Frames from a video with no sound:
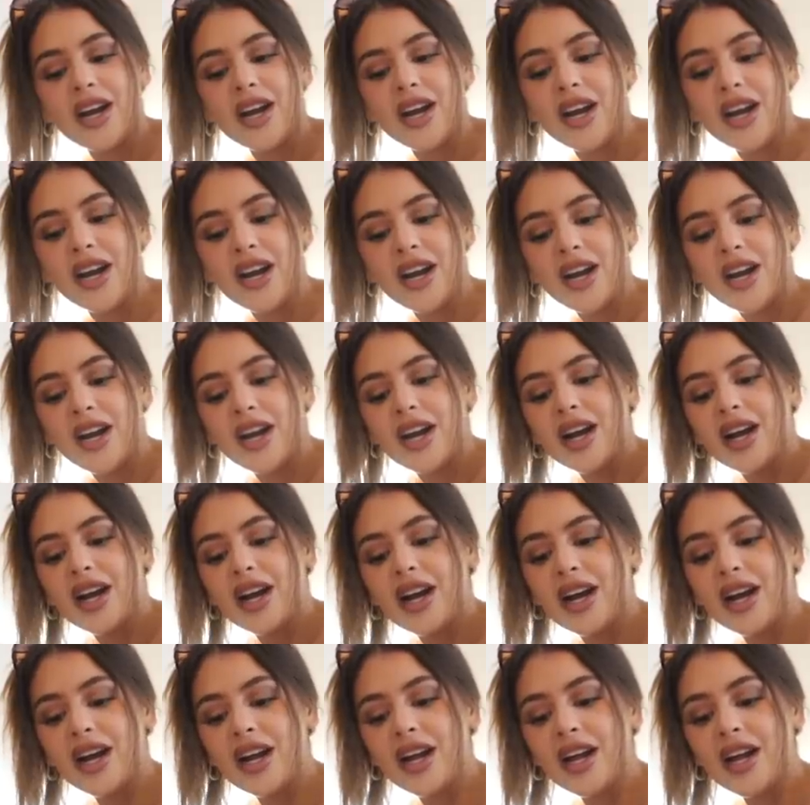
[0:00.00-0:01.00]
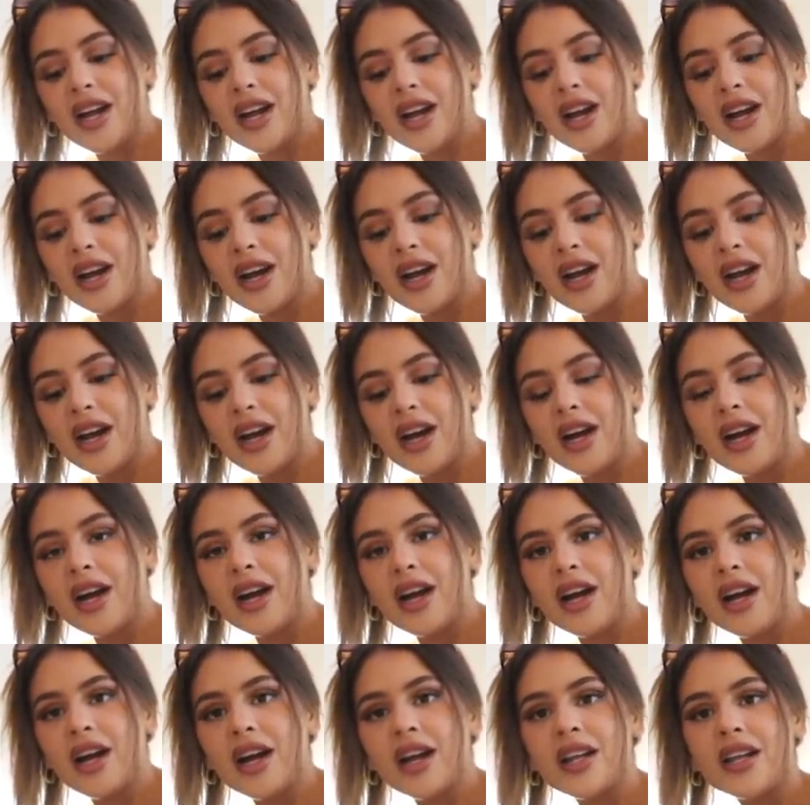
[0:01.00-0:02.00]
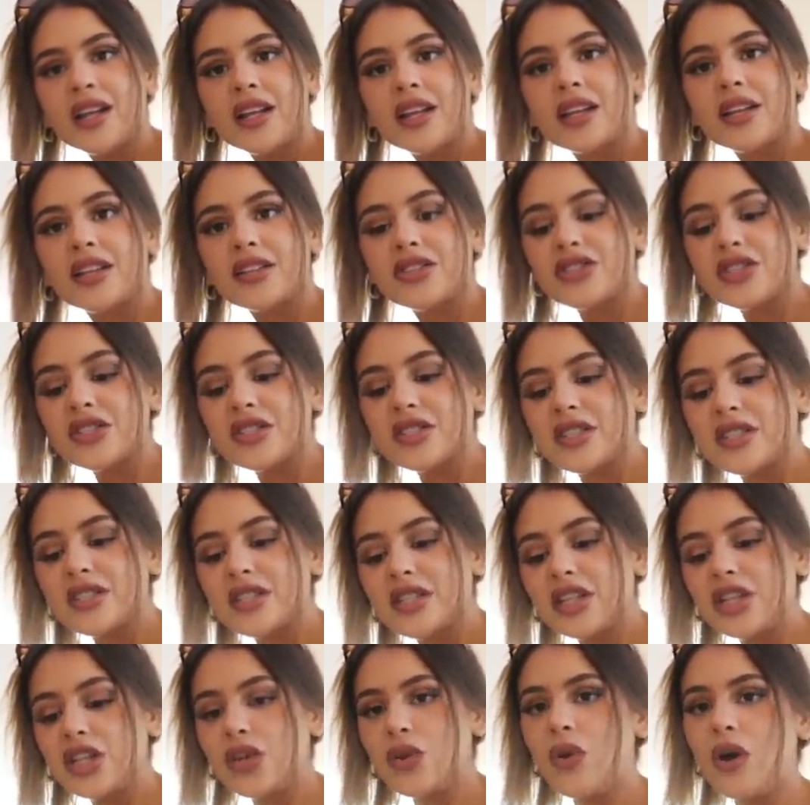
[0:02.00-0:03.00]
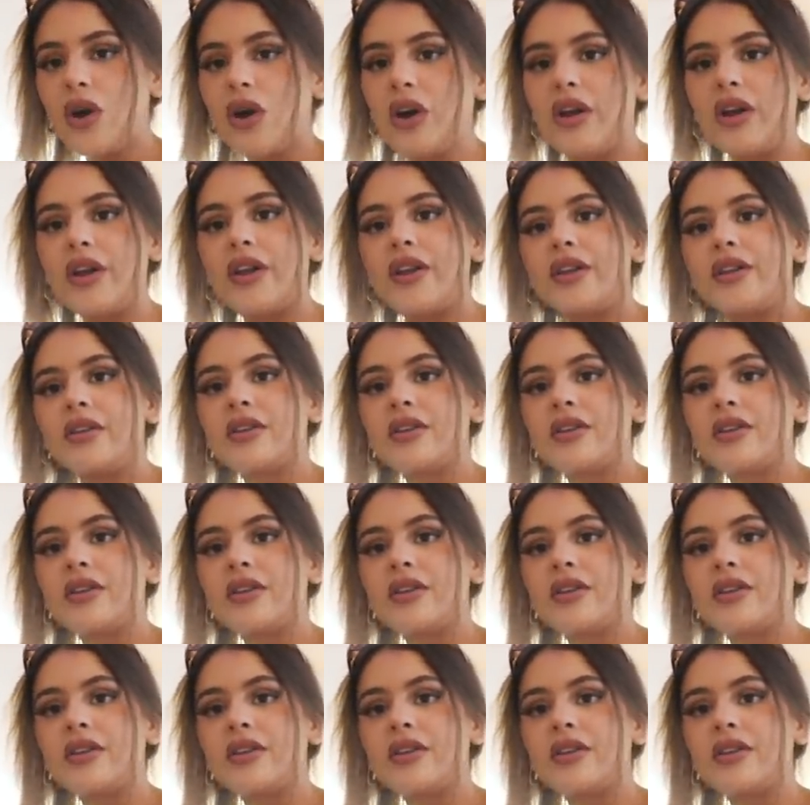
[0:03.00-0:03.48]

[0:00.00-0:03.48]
And then you're just like, okay, let's just let's just continue Instagram on.